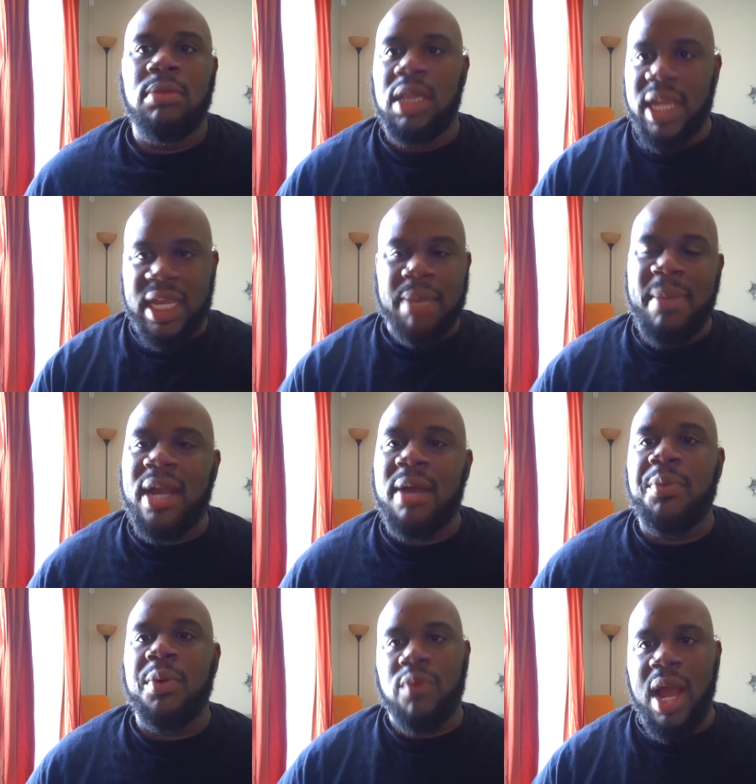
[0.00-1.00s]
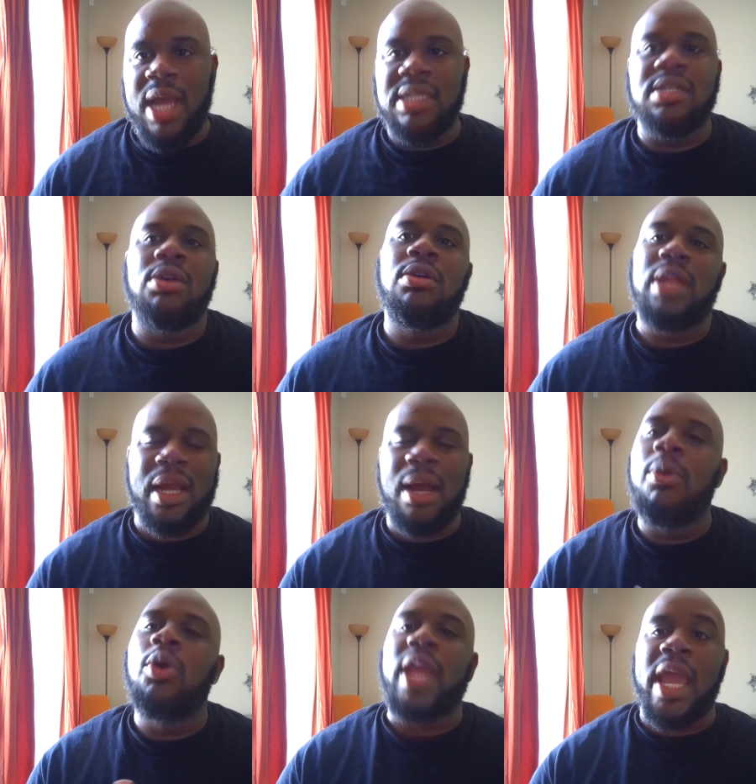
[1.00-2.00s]
Linking back up with Raizo, like,
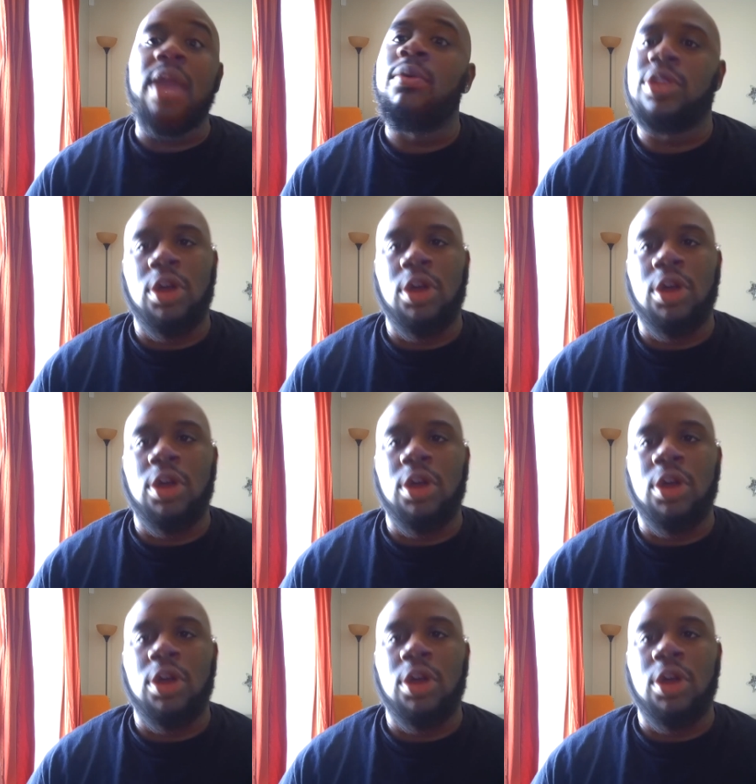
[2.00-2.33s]
I'm okay with